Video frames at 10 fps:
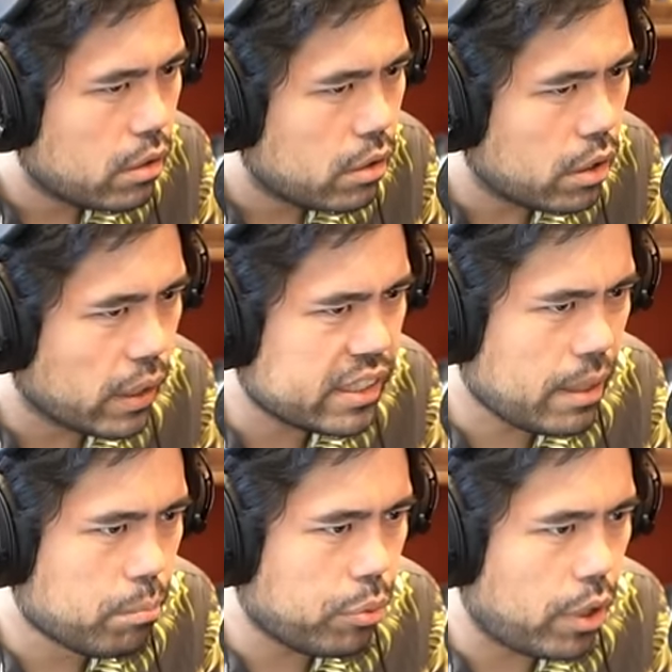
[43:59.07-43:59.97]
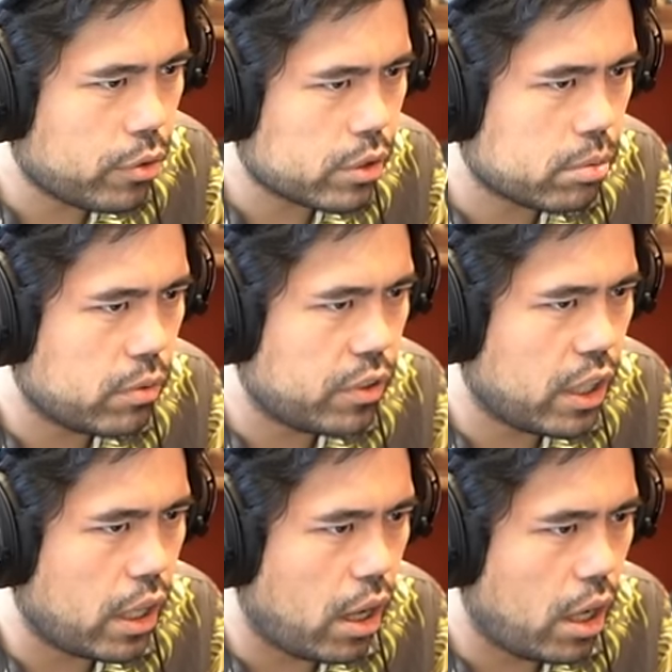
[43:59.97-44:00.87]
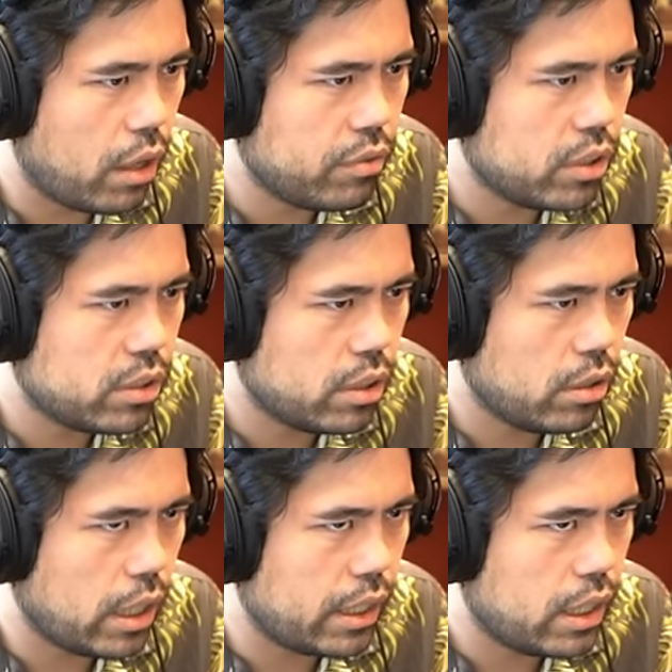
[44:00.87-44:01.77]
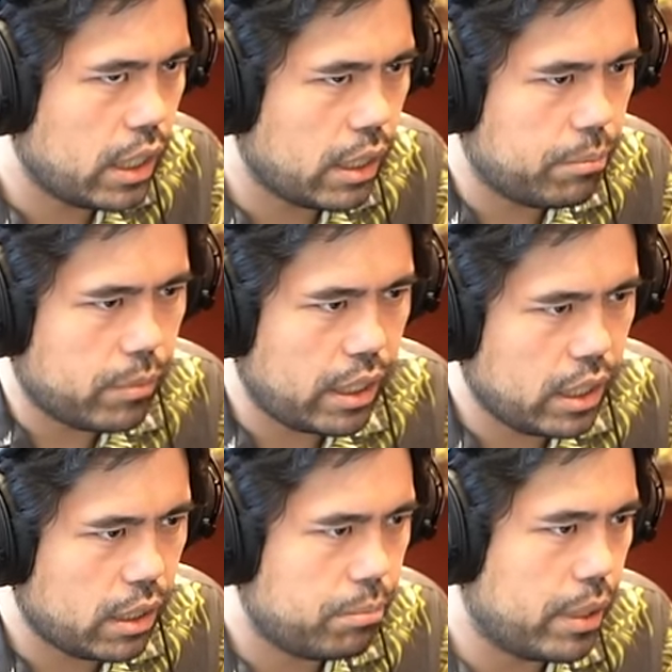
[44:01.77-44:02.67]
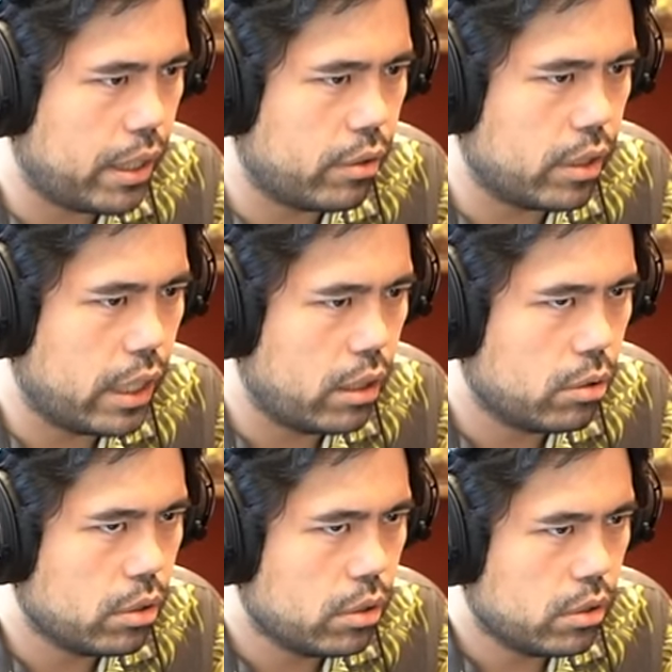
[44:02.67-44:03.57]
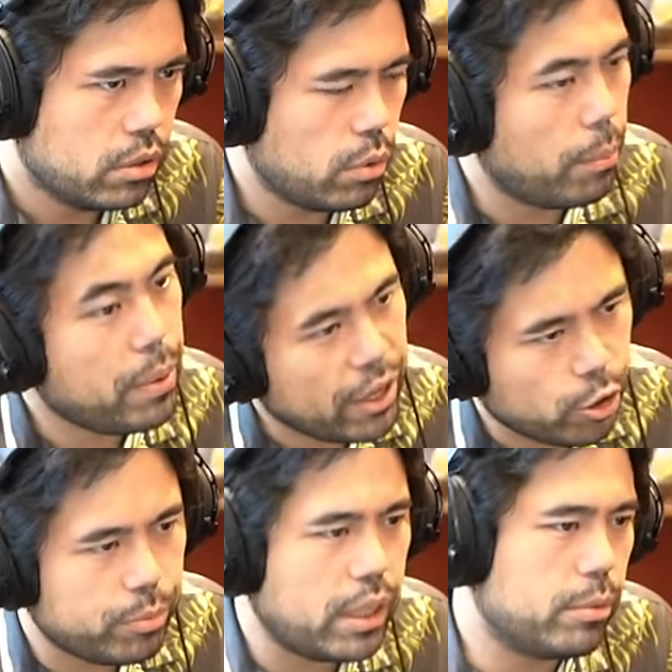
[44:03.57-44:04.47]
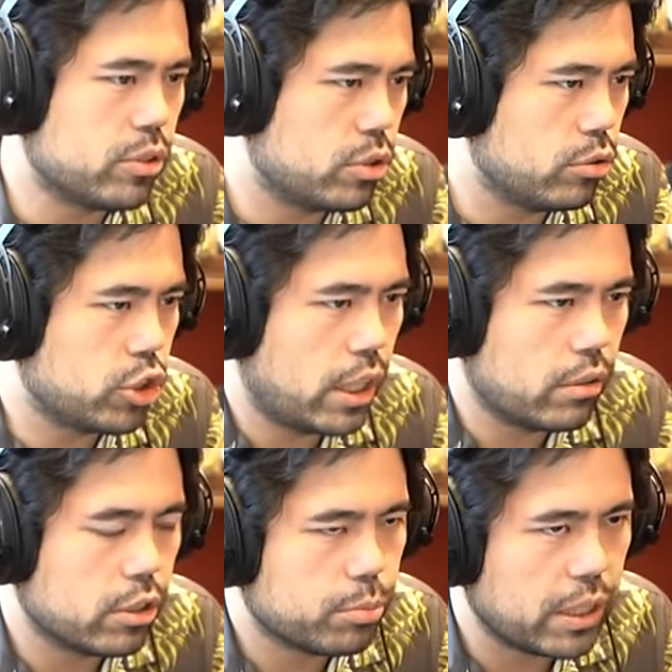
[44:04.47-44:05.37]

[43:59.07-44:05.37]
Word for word: Unless I'm blundering something very obvious here, I think I'm I think I'm better now. Well, better maybe is too generous, but I